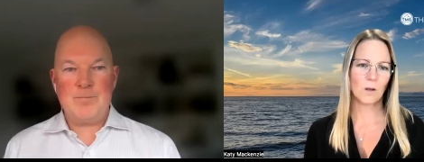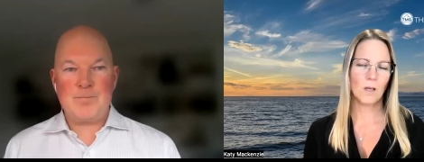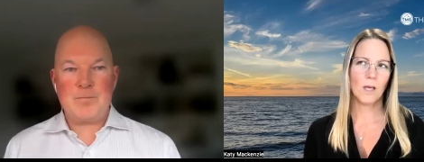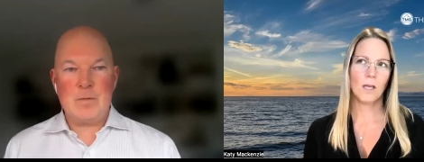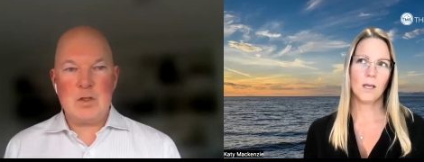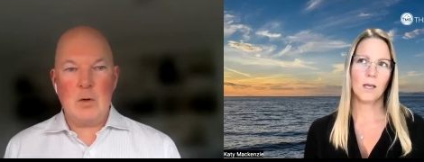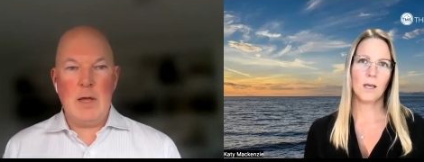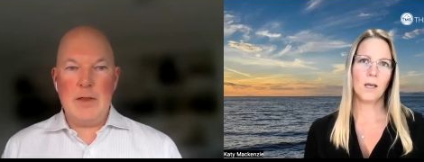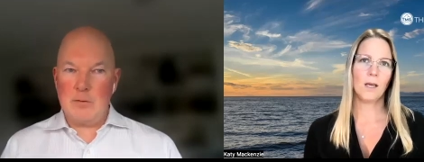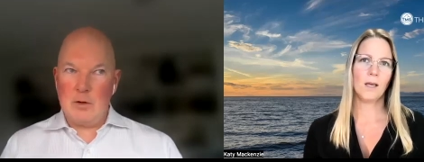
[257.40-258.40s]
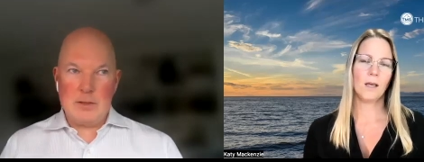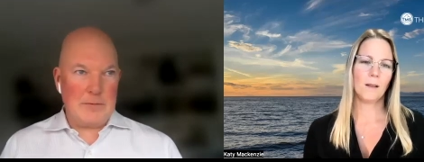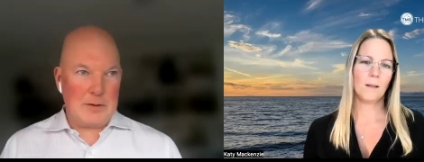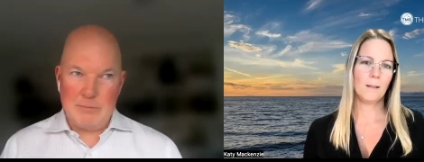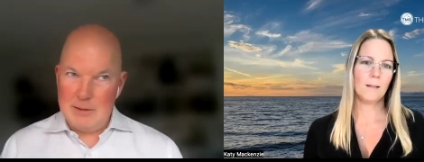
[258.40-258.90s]
Speaker 1: So, and then, of course, having
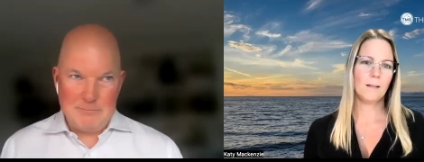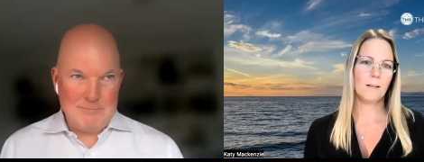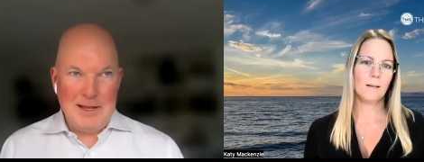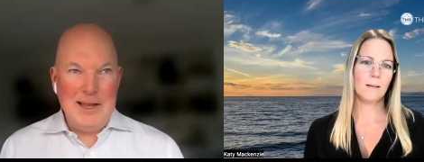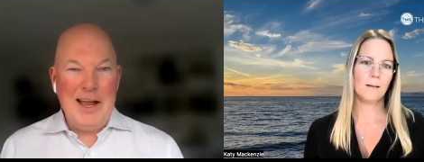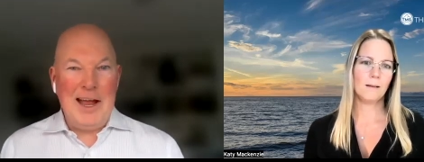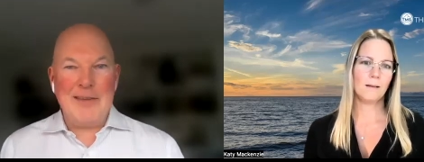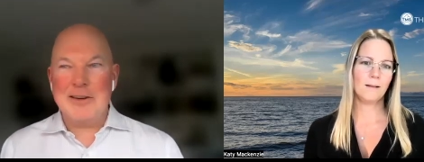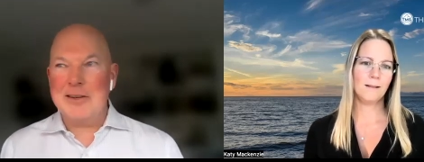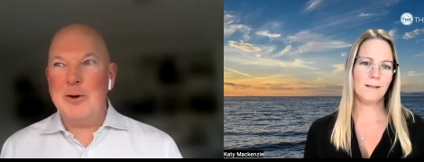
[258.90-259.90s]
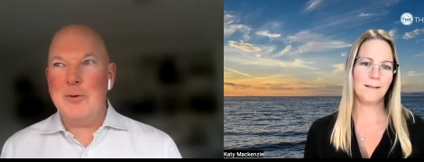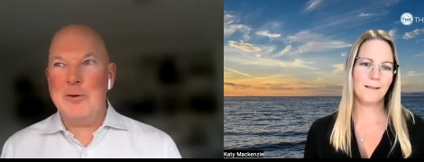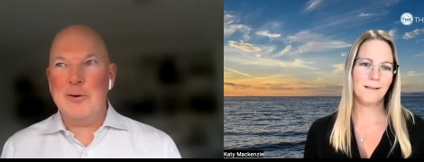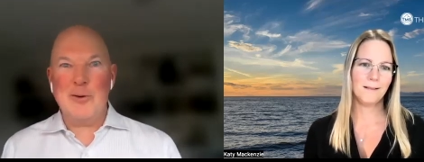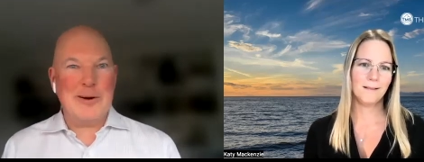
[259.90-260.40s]
a
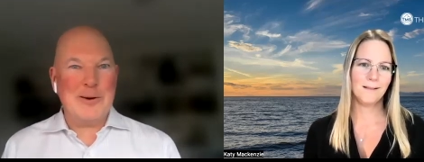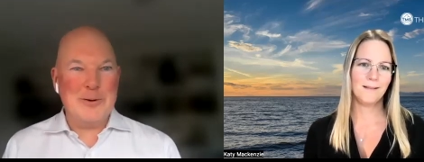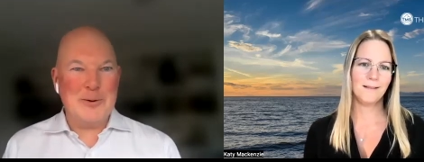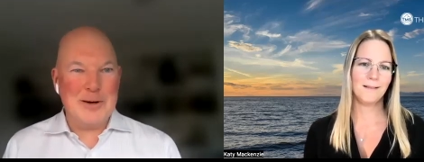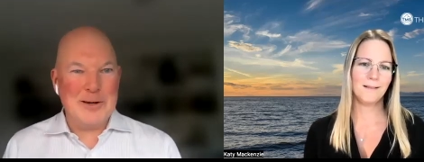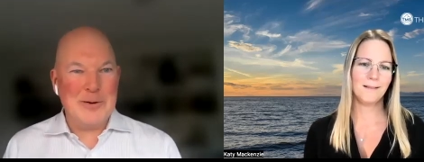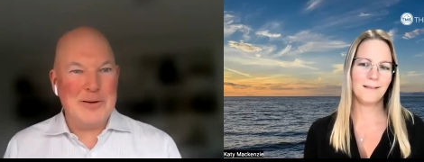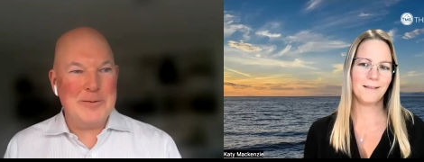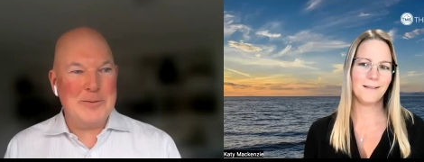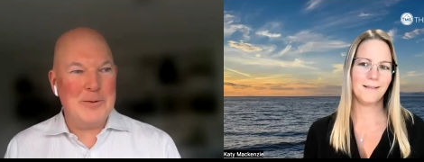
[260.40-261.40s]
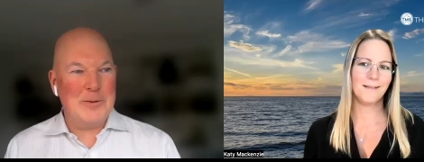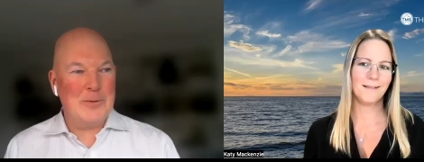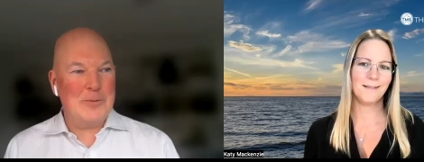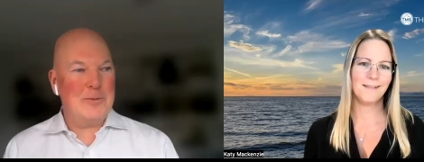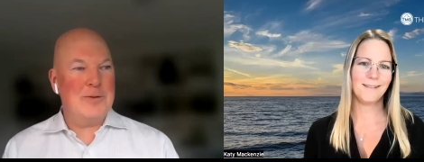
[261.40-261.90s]
notary or lawyer
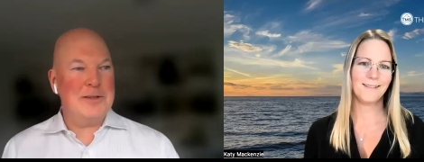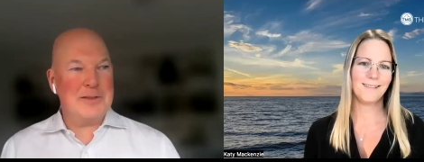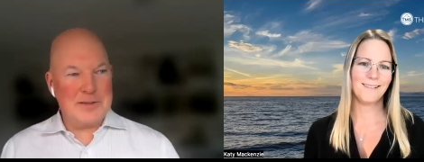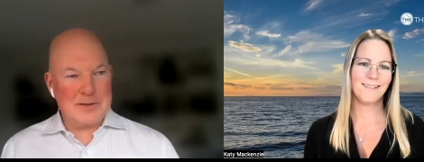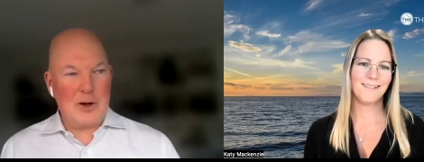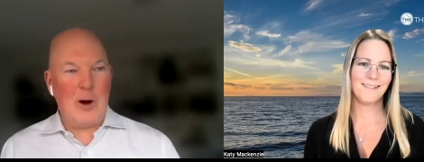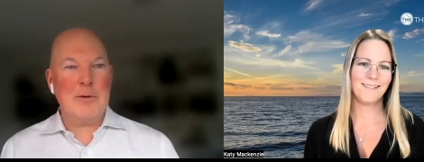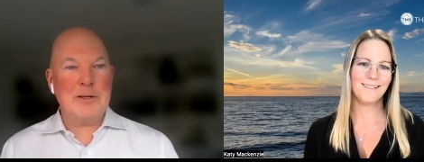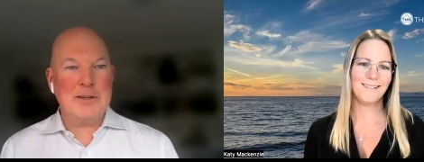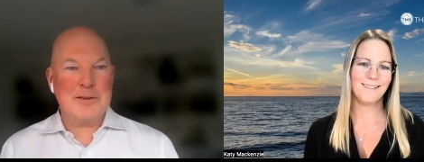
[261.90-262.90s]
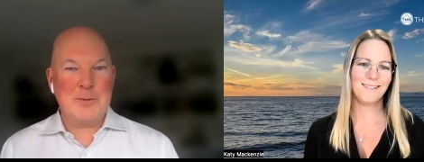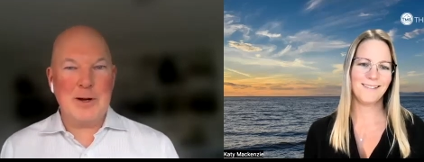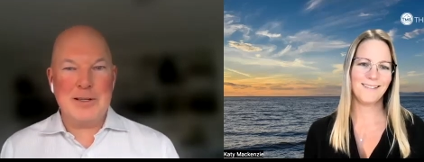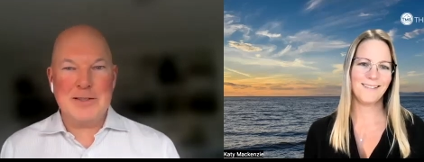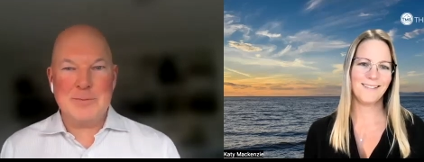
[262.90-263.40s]
who is competent as
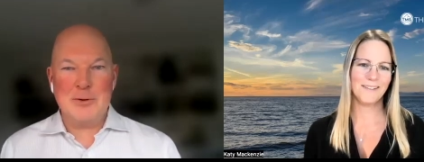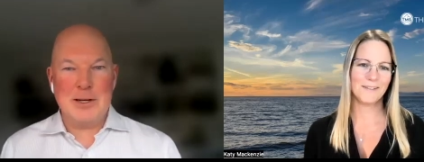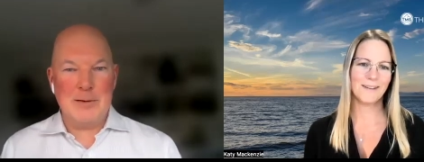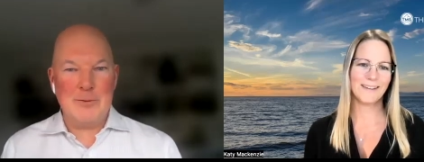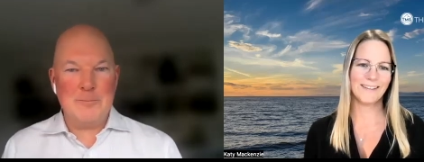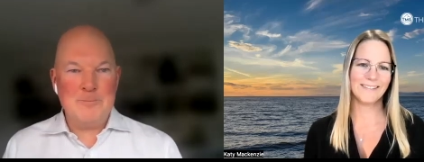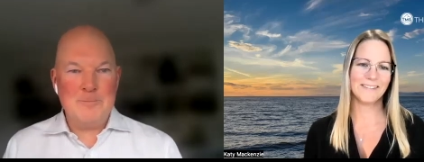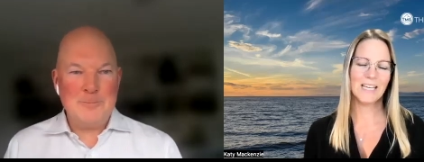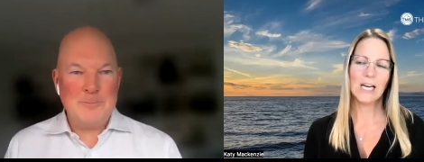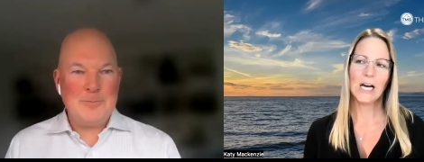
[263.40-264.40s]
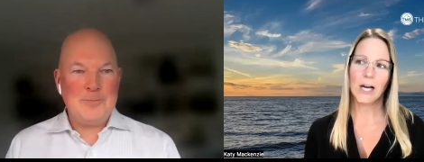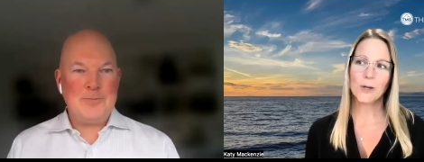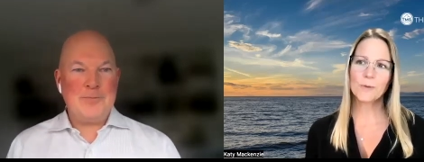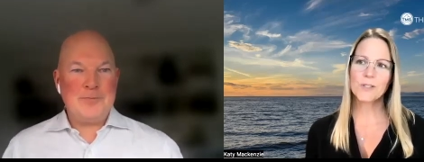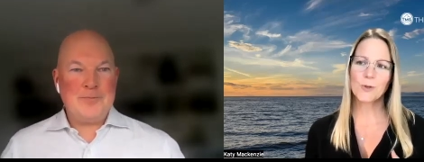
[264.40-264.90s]
well is
Speaker 2: pretty important.
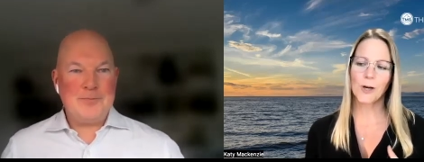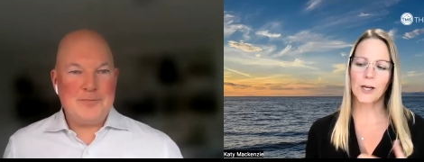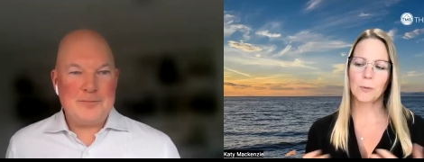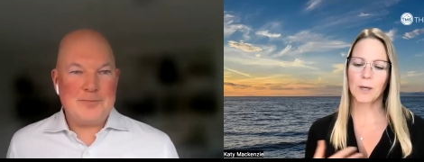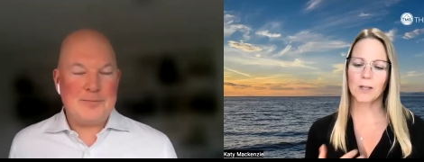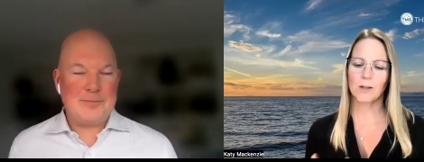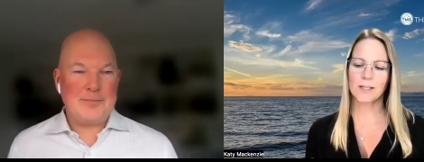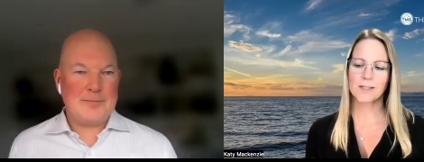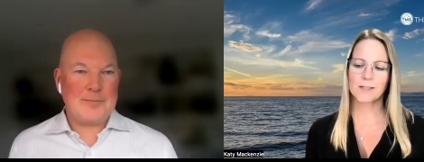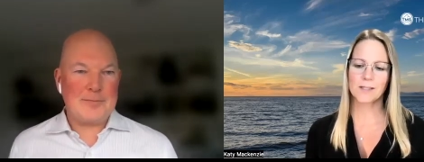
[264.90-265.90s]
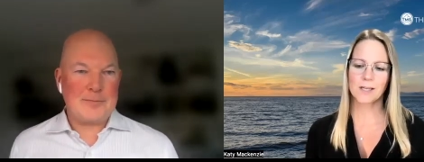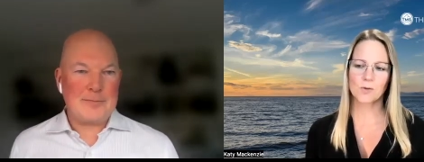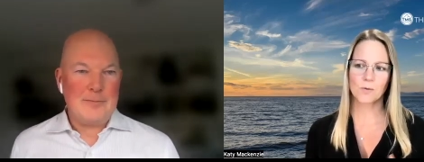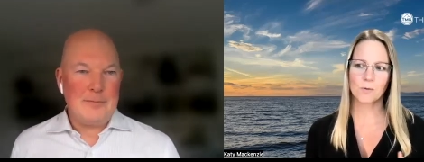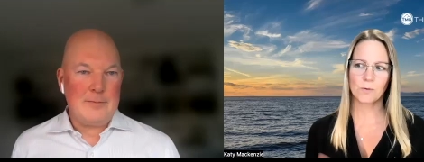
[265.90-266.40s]
I always try and get my clients in
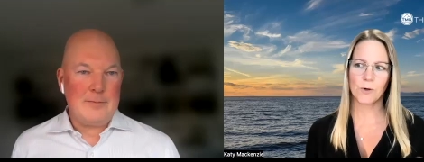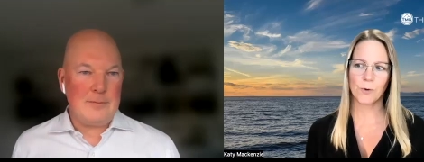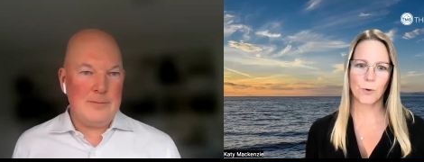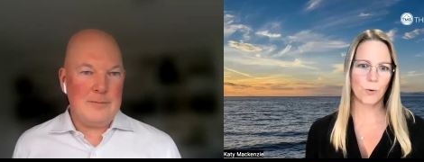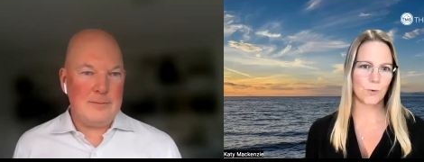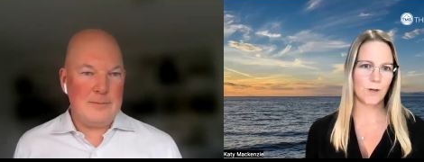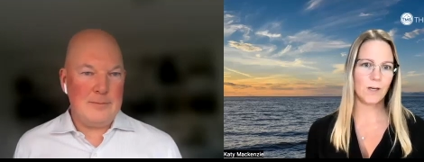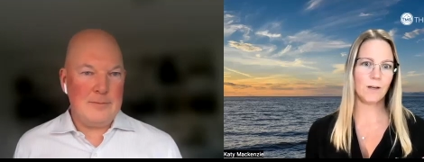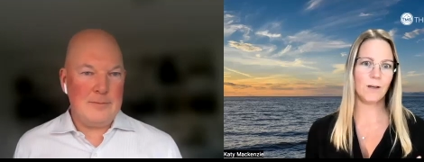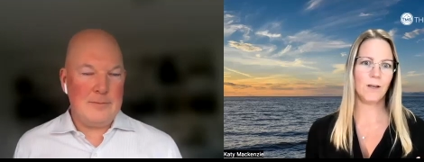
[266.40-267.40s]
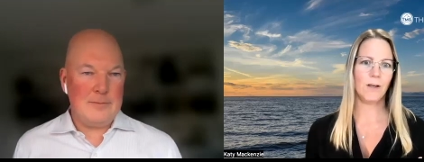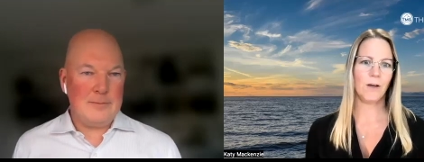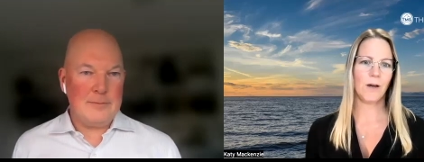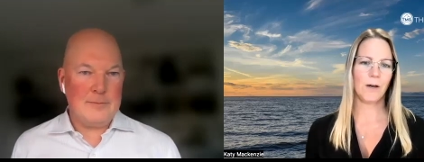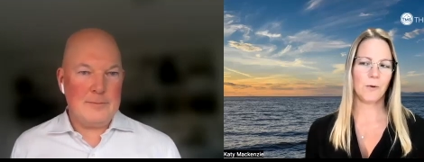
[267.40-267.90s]
touch with a lawyer notary
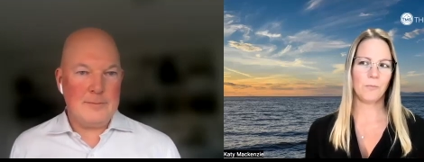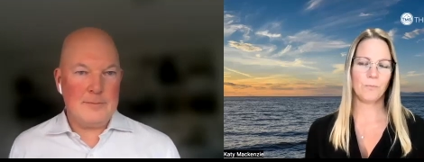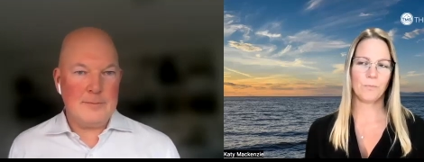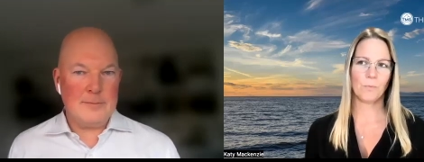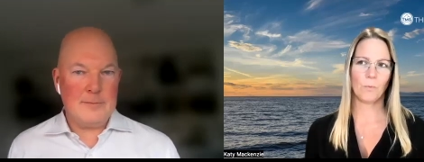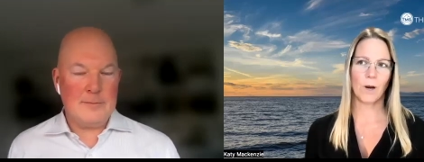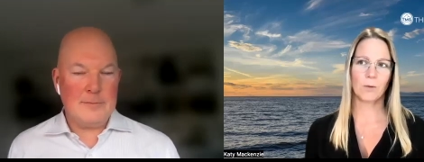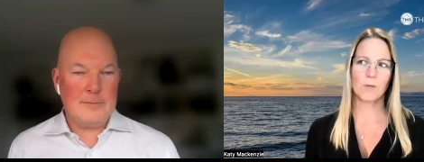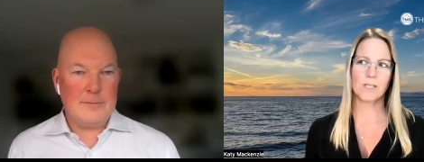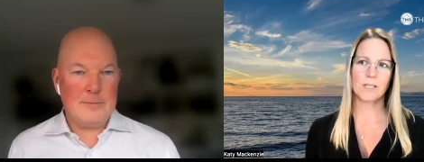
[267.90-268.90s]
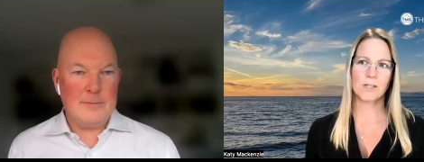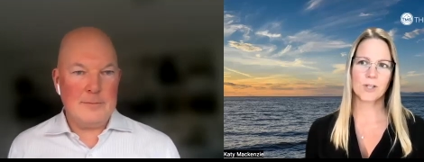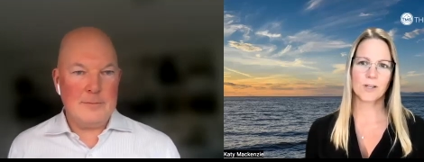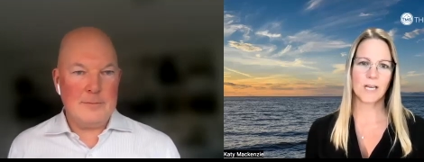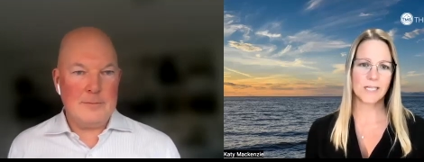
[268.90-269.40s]
recommendation